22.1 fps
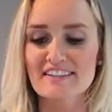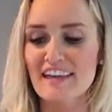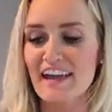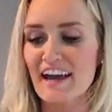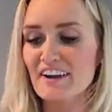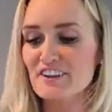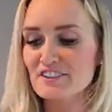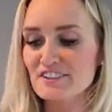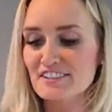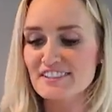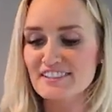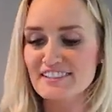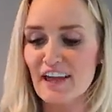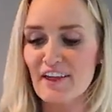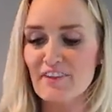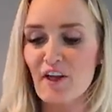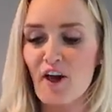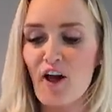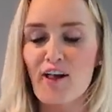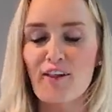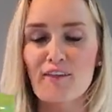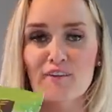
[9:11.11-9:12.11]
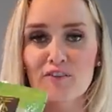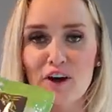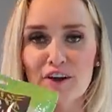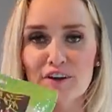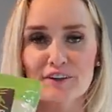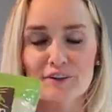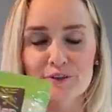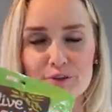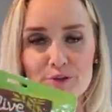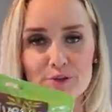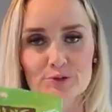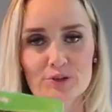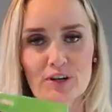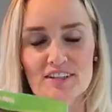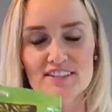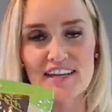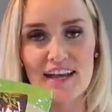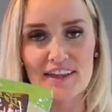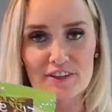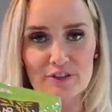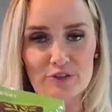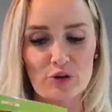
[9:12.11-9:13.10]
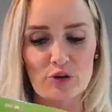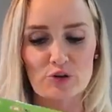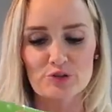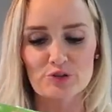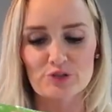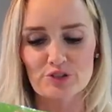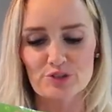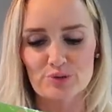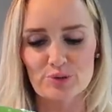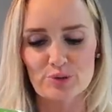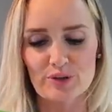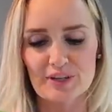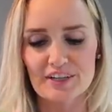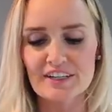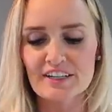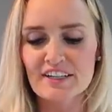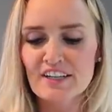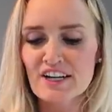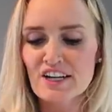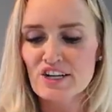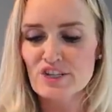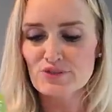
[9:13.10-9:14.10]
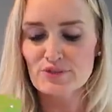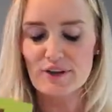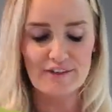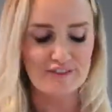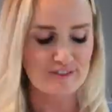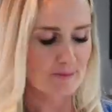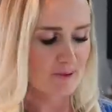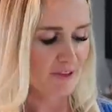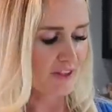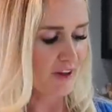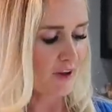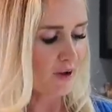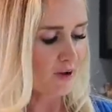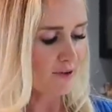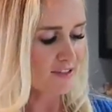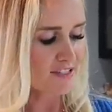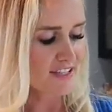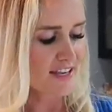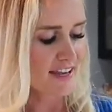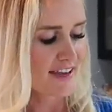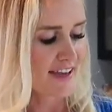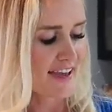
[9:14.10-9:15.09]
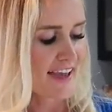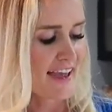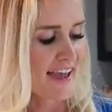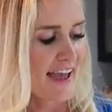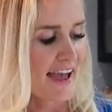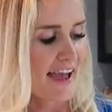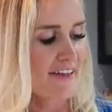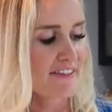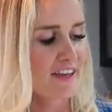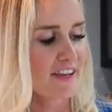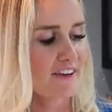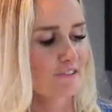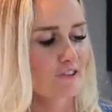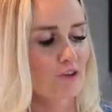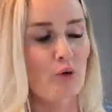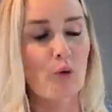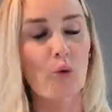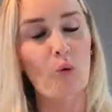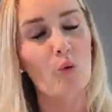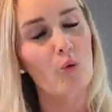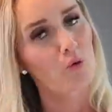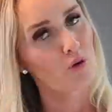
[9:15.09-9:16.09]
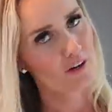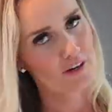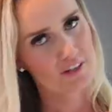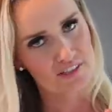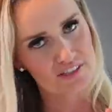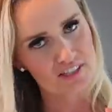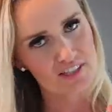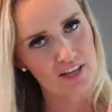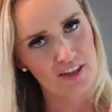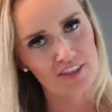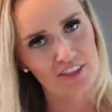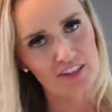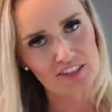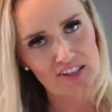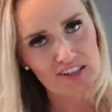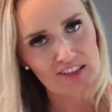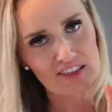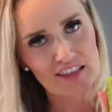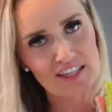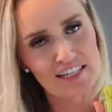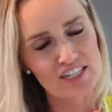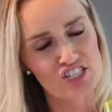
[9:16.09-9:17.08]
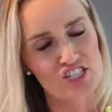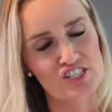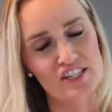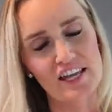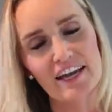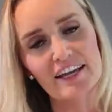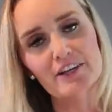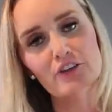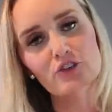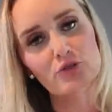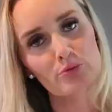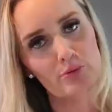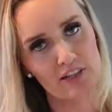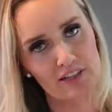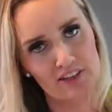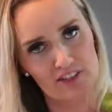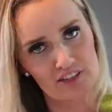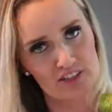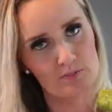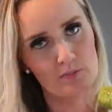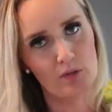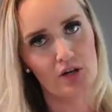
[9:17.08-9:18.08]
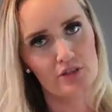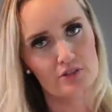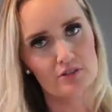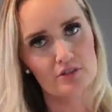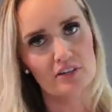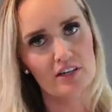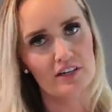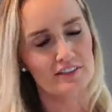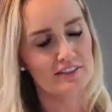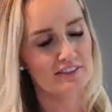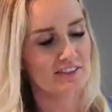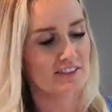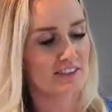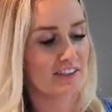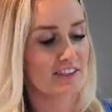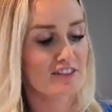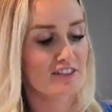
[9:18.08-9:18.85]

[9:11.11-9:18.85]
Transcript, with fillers: They actually sell the Olive Garden croutons at the grocery store. So I have some of those. And then, of course, the delicious, I could drink this bottle, honestly.